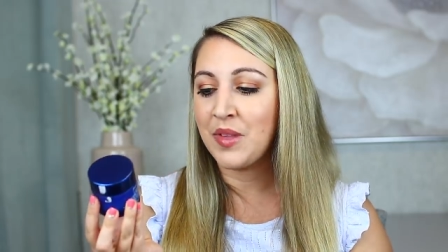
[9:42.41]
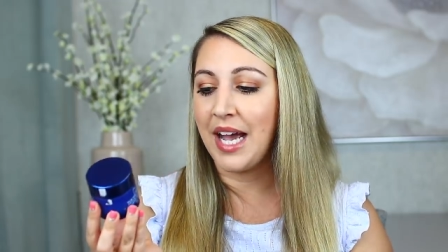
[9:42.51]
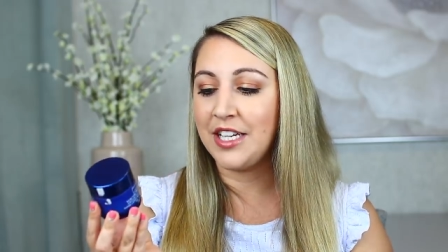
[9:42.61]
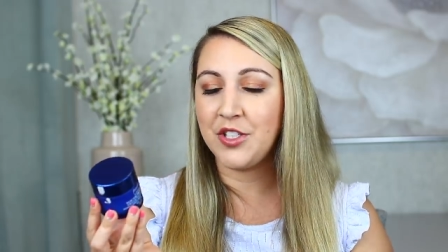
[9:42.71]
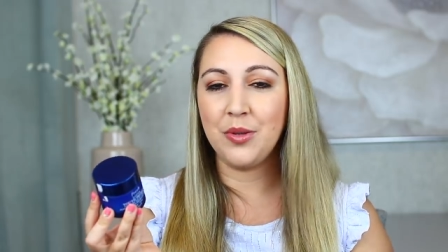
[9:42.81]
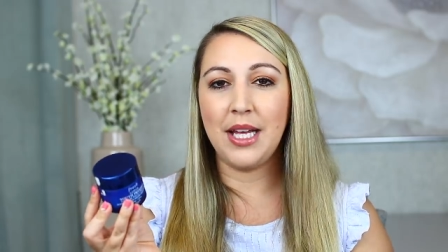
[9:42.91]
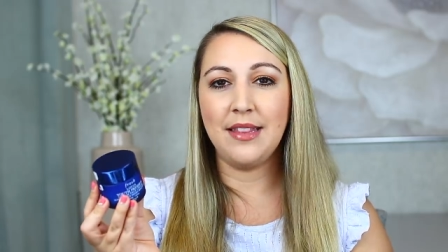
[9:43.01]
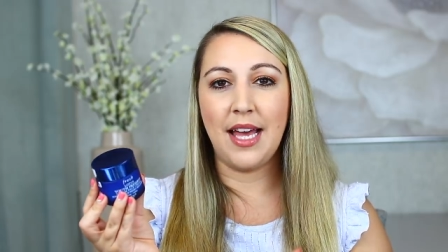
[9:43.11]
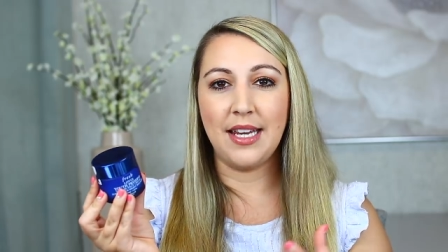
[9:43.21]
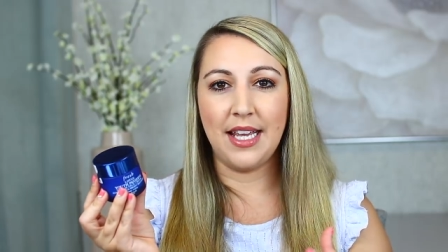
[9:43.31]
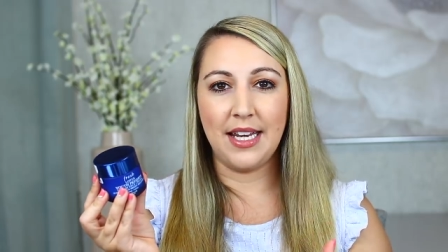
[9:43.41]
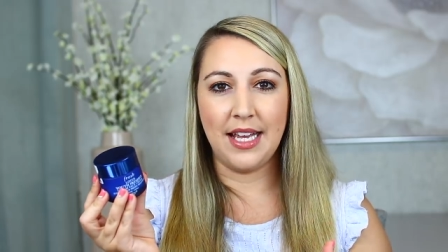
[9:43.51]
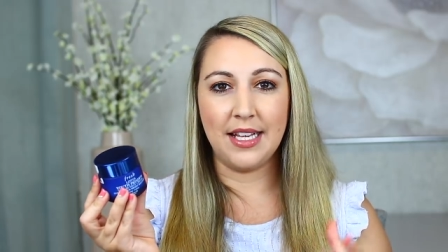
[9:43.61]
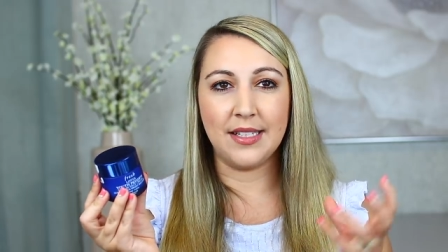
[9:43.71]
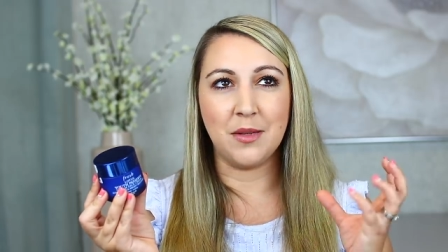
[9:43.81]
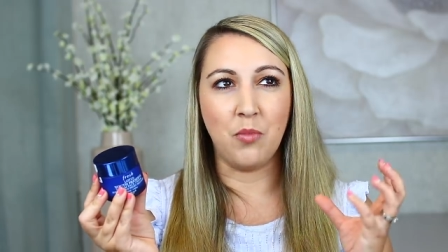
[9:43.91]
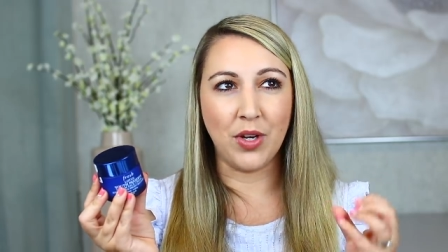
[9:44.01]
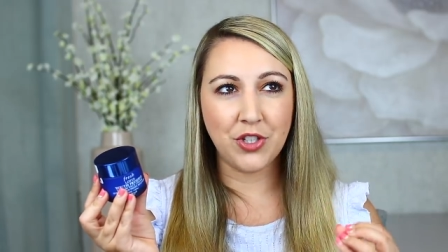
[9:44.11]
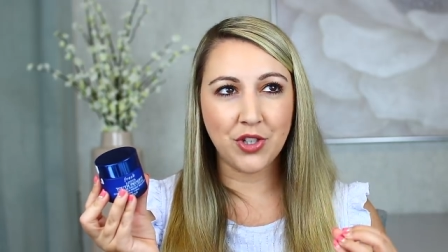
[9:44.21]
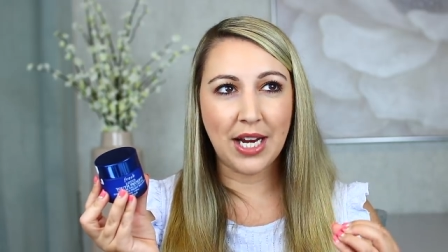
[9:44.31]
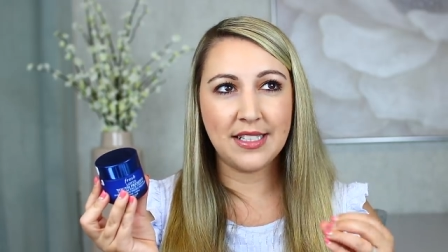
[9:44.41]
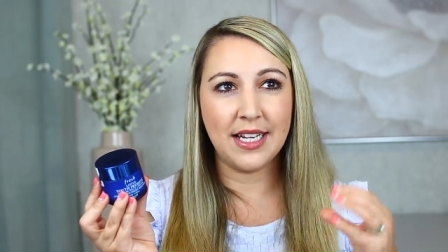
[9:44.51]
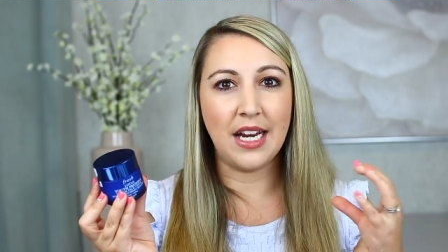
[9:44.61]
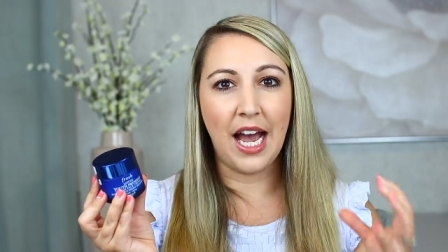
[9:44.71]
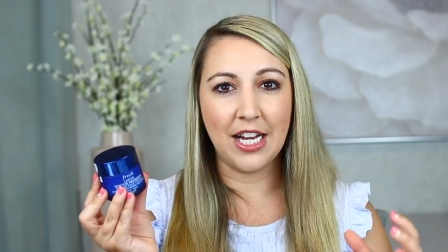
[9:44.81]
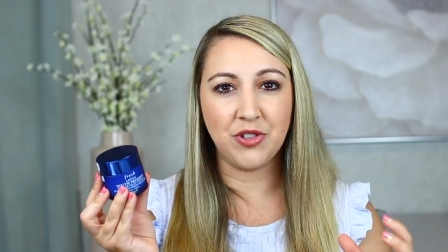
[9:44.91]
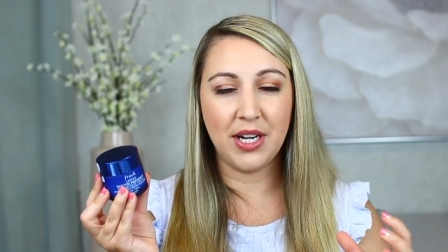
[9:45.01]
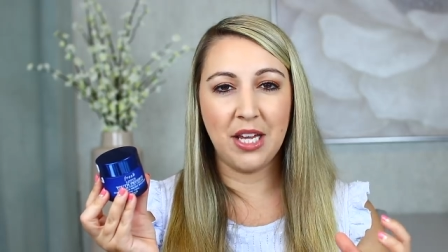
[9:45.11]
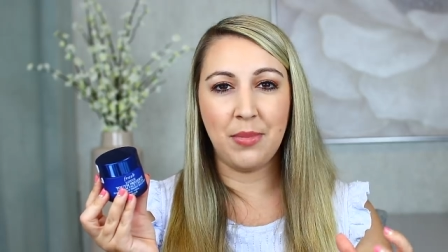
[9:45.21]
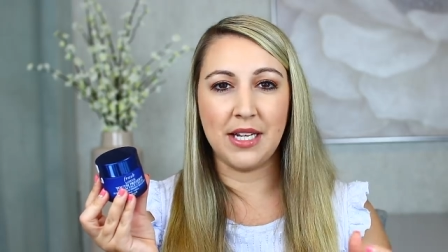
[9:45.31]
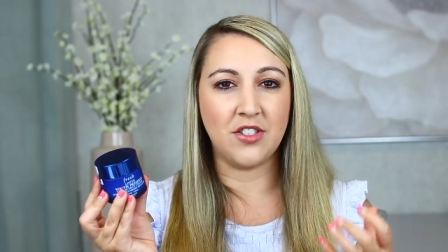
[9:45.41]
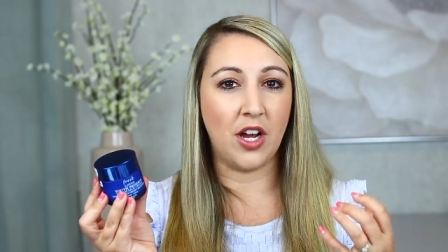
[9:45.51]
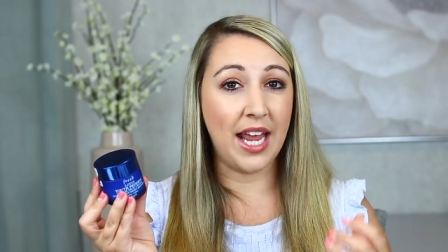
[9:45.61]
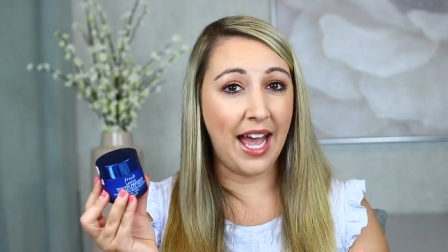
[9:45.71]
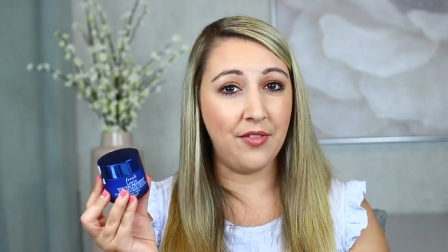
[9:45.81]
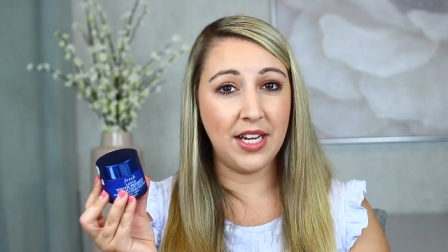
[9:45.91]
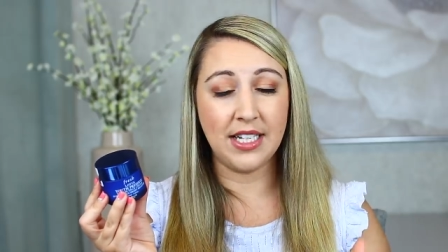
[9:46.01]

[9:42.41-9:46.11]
I do like that it is moisturizing and hydrating, but it's not heavy,